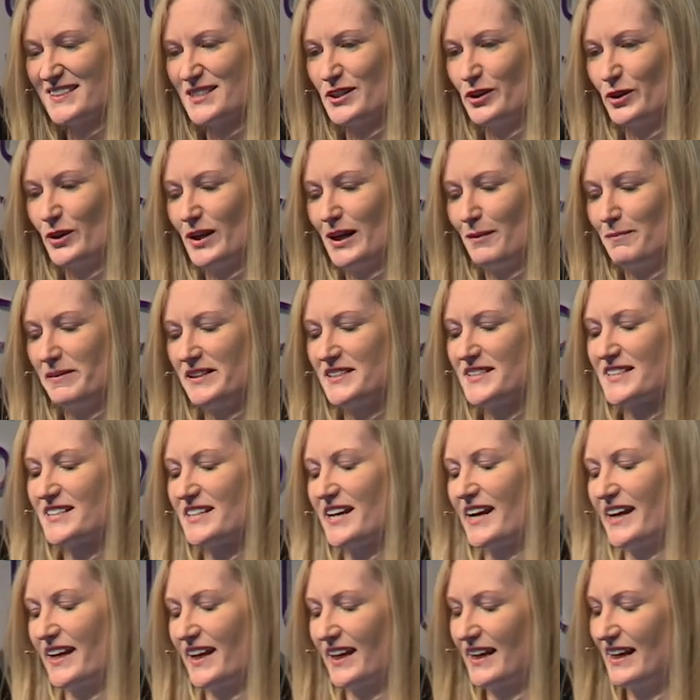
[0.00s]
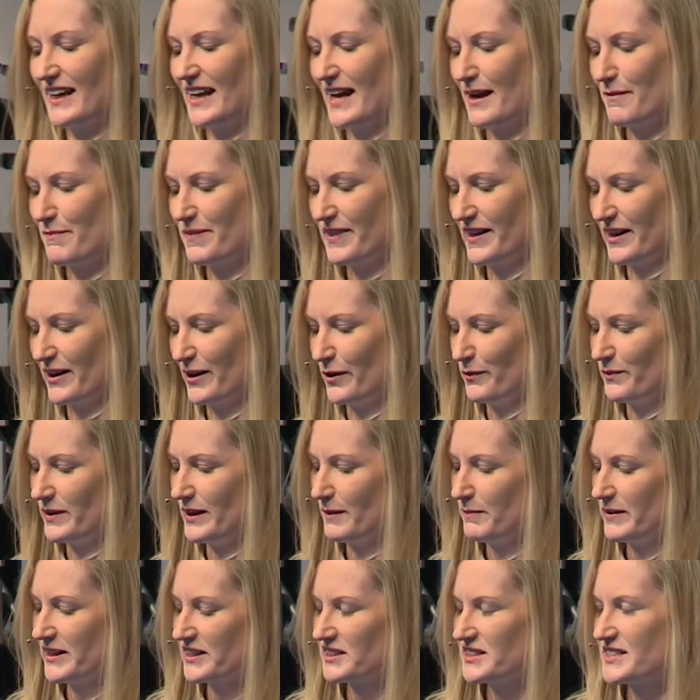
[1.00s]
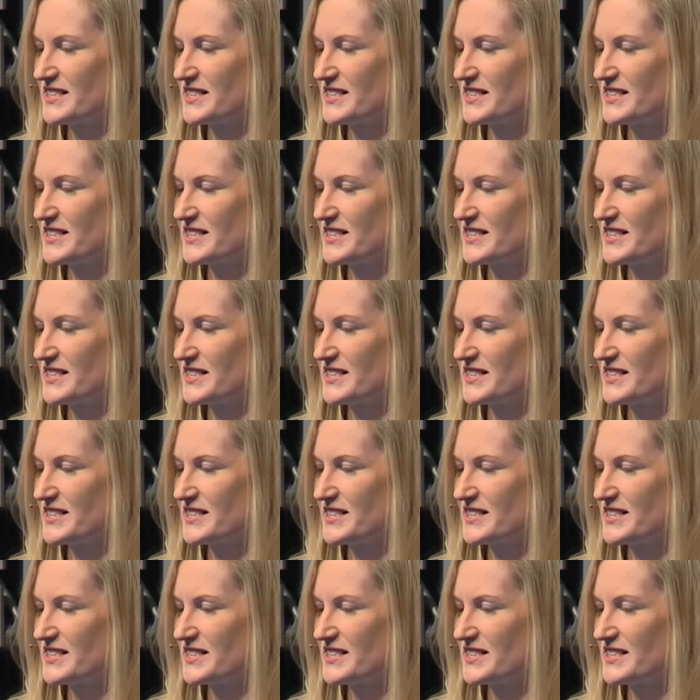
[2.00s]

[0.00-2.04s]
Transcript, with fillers: So I'll be starting a lab there, and we'll be